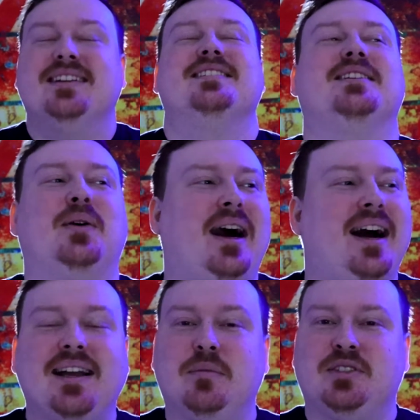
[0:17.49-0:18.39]
So
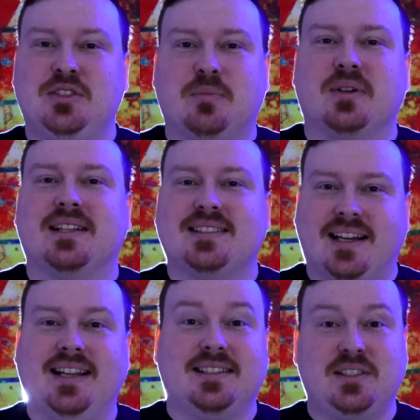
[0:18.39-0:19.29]
I am super
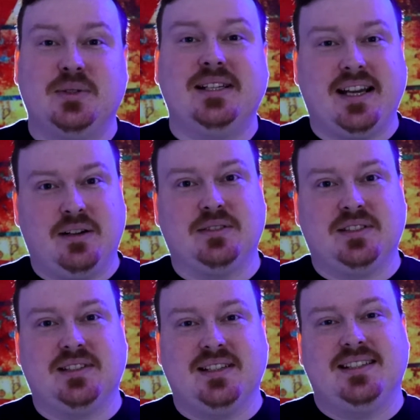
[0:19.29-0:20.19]
excited to
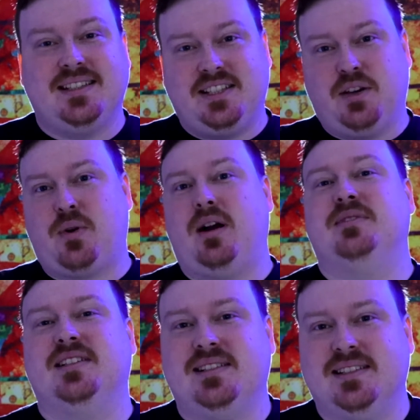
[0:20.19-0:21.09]
announce DJ
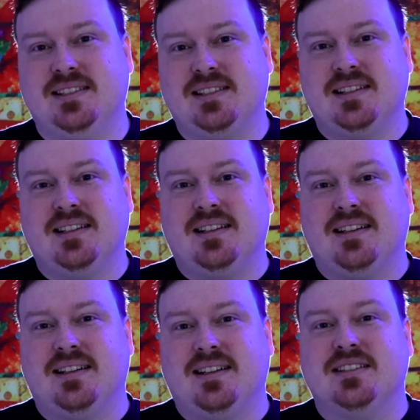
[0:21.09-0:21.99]
Robzilla's
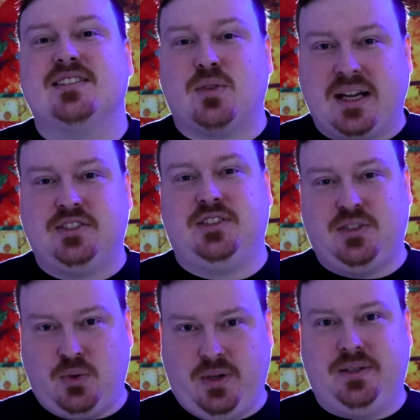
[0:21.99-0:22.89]
Skratch
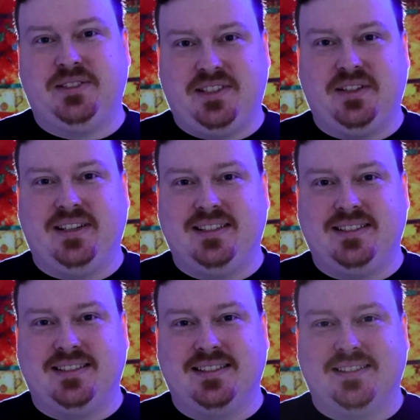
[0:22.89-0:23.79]
tutorial series.